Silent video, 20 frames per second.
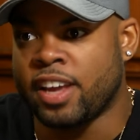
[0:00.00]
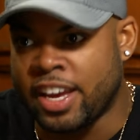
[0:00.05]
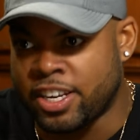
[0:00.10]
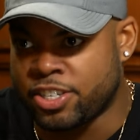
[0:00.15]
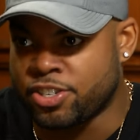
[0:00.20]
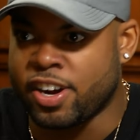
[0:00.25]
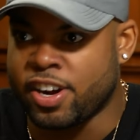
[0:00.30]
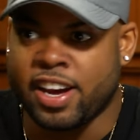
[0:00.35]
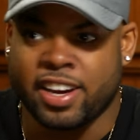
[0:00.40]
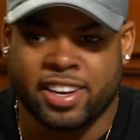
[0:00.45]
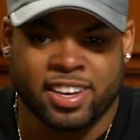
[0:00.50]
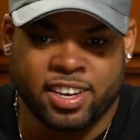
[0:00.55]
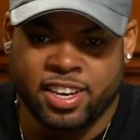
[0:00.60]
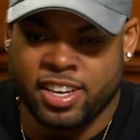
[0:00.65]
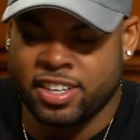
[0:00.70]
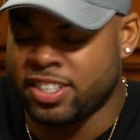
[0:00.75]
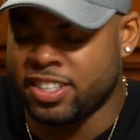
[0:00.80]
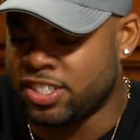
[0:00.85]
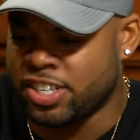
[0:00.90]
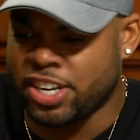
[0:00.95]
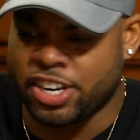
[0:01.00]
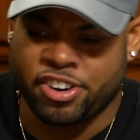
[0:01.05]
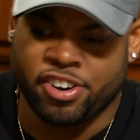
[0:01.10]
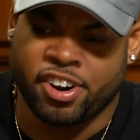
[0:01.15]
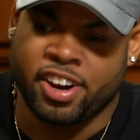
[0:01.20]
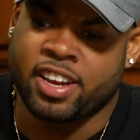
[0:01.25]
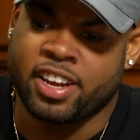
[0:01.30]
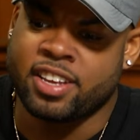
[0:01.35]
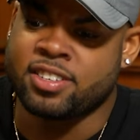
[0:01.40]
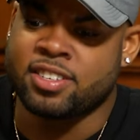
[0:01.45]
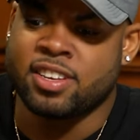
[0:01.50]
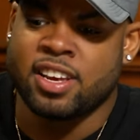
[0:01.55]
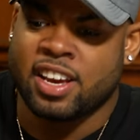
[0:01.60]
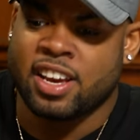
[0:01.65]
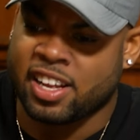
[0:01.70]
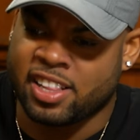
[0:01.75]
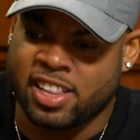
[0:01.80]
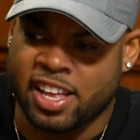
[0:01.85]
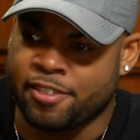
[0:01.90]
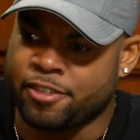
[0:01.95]
A-Track, DJ Craze,
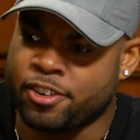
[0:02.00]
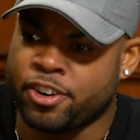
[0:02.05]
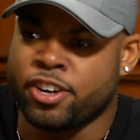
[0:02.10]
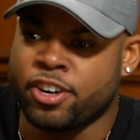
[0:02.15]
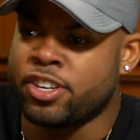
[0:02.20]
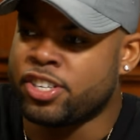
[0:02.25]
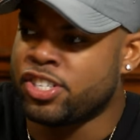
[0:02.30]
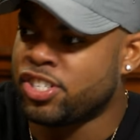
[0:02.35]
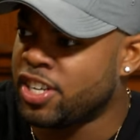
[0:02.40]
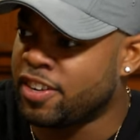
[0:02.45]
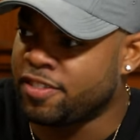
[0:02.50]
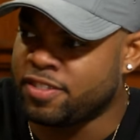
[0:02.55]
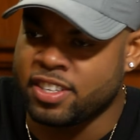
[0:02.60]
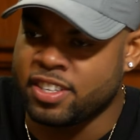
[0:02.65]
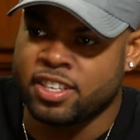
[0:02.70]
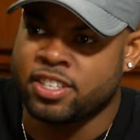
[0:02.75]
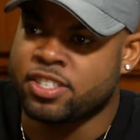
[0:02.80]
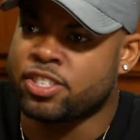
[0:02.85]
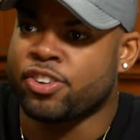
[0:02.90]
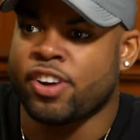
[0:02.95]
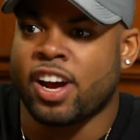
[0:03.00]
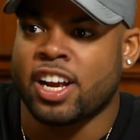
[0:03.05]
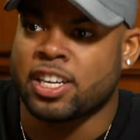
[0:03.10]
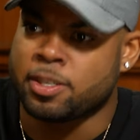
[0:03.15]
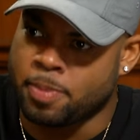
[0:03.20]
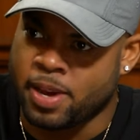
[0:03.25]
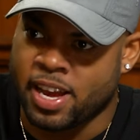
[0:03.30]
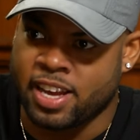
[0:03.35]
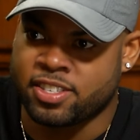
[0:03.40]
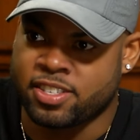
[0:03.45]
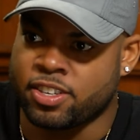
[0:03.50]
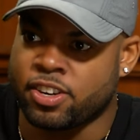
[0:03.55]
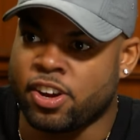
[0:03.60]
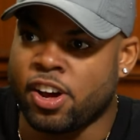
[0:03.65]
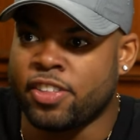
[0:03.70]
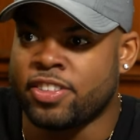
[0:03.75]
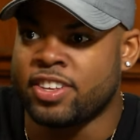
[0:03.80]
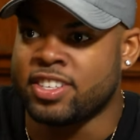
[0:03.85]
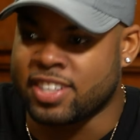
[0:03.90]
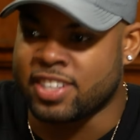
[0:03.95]
Clever, Shifty, Scratch Bassett,
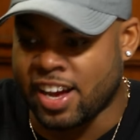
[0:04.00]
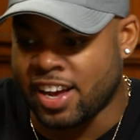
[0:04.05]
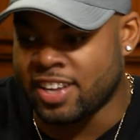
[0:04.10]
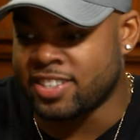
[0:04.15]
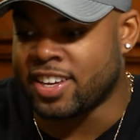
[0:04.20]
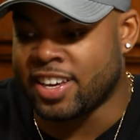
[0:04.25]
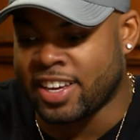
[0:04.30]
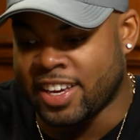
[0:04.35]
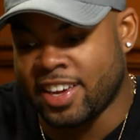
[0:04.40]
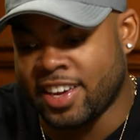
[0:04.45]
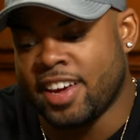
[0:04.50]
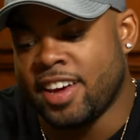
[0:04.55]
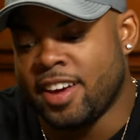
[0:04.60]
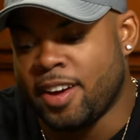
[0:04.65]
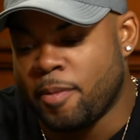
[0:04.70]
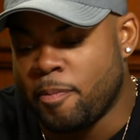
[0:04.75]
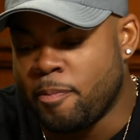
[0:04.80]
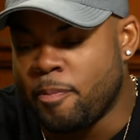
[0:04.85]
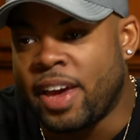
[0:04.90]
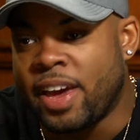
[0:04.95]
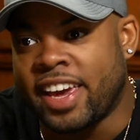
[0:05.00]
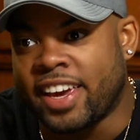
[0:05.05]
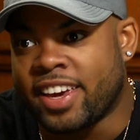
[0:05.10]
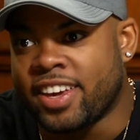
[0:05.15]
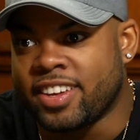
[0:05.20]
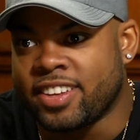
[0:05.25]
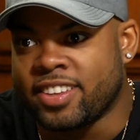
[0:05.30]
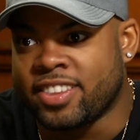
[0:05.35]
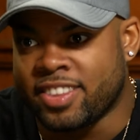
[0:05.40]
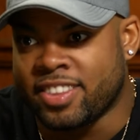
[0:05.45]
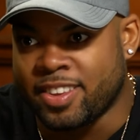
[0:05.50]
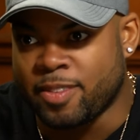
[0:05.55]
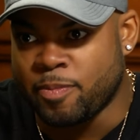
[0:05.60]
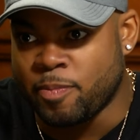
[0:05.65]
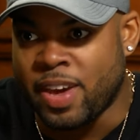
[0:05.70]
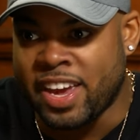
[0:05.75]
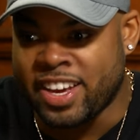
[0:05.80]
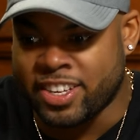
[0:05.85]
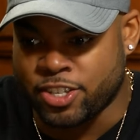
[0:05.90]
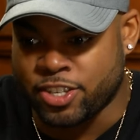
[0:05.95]
all these guys like make
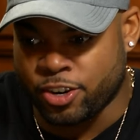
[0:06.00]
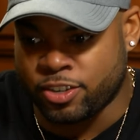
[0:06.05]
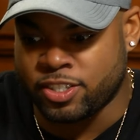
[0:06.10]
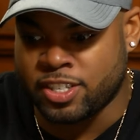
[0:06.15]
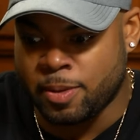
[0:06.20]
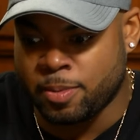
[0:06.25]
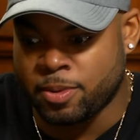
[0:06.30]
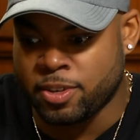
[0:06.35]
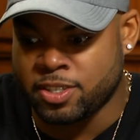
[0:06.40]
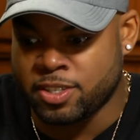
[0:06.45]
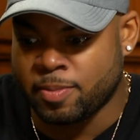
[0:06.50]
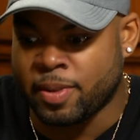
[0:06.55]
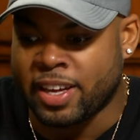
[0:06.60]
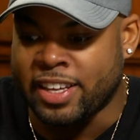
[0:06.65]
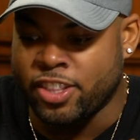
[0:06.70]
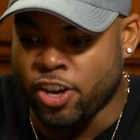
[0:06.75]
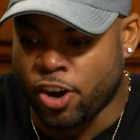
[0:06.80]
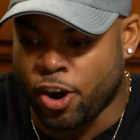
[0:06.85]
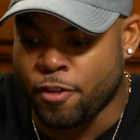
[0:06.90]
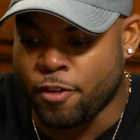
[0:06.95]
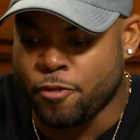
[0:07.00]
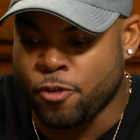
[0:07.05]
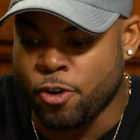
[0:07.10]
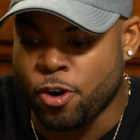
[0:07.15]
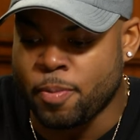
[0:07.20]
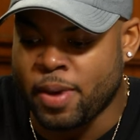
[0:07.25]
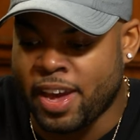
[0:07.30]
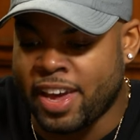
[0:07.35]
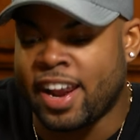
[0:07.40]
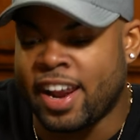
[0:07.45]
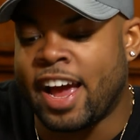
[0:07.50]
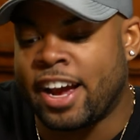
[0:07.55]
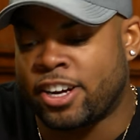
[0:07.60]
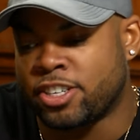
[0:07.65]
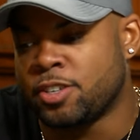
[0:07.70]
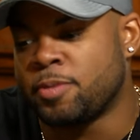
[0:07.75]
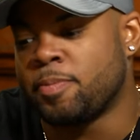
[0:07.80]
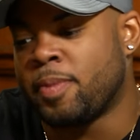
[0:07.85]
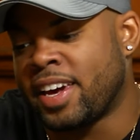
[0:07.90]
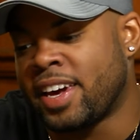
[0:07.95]
turntablism like the art form and
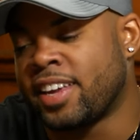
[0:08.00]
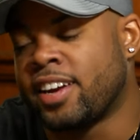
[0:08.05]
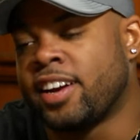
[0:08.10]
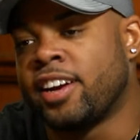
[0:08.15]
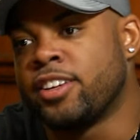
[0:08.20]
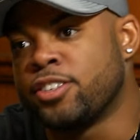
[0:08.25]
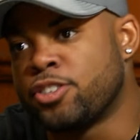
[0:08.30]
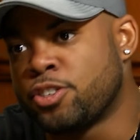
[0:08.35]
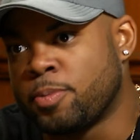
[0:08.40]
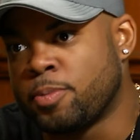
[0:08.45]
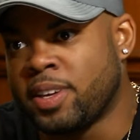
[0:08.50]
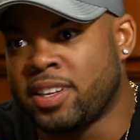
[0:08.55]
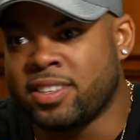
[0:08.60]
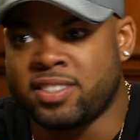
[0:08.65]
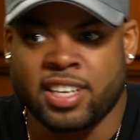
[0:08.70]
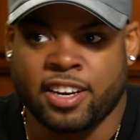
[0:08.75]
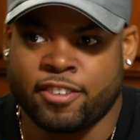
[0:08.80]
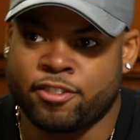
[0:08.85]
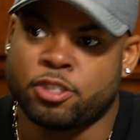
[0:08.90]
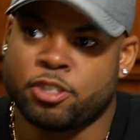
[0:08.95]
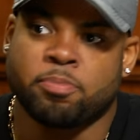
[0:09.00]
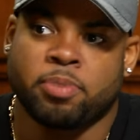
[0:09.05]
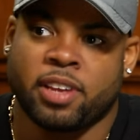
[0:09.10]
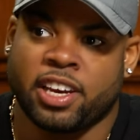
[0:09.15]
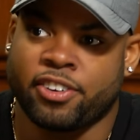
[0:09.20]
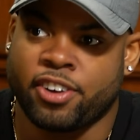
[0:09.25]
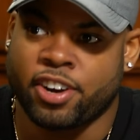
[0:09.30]
actually make it an instrument instead of just playing